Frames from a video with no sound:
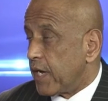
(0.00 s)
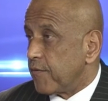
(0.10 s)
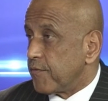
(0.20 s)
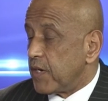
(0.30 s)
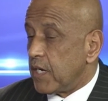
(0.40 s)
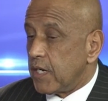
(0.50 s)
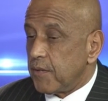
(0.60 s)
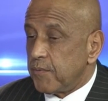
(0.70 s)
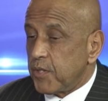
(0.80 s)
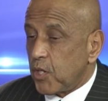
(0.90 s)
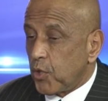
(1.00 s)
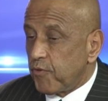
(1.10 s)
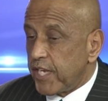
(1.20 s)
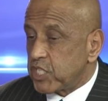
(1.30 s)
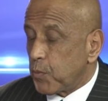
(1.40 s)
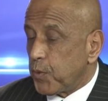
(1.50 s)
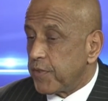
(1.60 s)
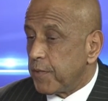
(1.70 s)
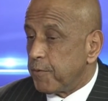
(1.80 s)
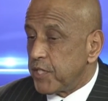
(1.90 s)
I have uh, a good relationship
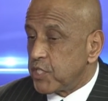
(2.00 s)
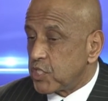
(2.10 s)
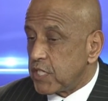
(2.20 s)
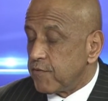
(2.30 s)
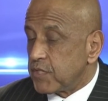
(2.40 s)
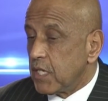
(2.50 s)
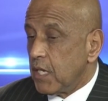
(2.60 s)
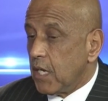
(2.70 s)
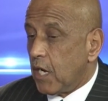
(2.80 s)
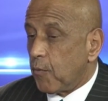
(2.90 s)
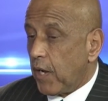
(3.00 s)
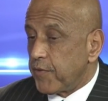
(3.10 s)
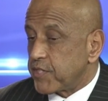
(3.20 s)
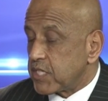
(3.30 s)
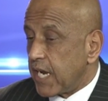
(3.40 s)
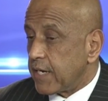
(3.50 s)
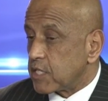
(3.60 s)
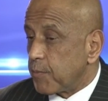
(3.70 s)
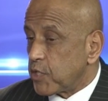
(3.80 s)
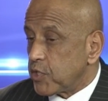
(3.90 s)
with the police chiefs around the state,
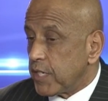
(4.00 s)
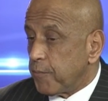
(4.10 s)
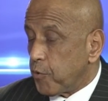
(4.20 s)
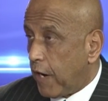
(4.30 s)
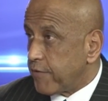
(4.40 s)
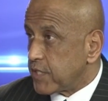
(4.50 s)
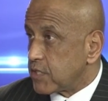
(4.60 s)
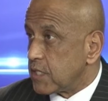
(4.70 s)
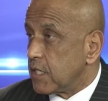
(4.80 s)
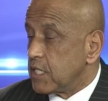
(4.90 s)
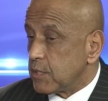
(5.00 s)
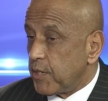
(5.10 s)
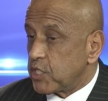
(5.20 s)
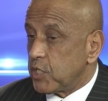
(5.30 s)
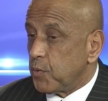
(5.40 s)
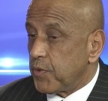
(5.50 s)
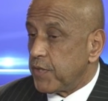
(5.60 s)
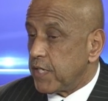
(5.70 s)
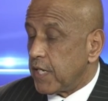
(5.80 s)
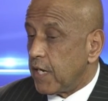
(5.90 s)
especially in Providence, and especially
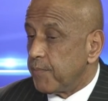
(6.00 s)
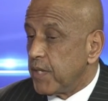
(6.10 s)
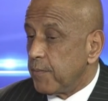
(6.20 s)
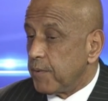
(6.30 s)
with the uh,